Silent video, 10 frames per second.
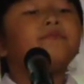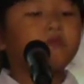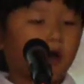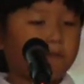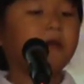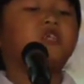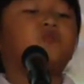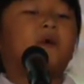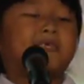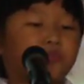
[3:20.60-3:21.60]
The beach
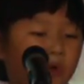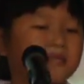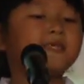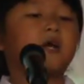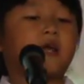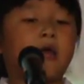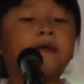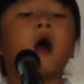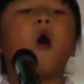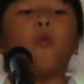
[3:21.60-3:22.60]
was once
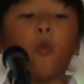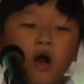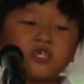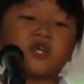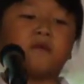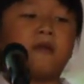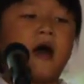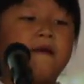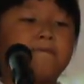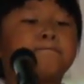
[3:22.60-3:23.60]
again awash with blood,